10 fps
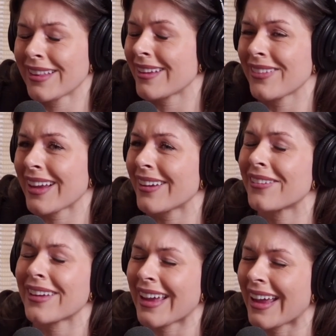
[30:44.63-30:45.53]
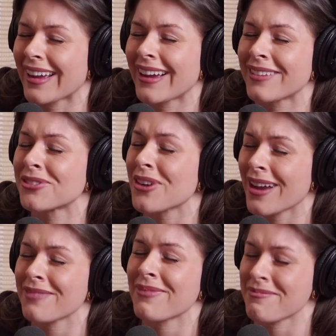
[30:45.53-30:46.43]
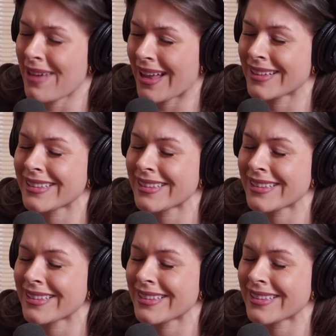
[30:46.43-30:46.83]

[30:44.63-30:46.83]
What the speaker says: I'm like, okay, I'm trying my best.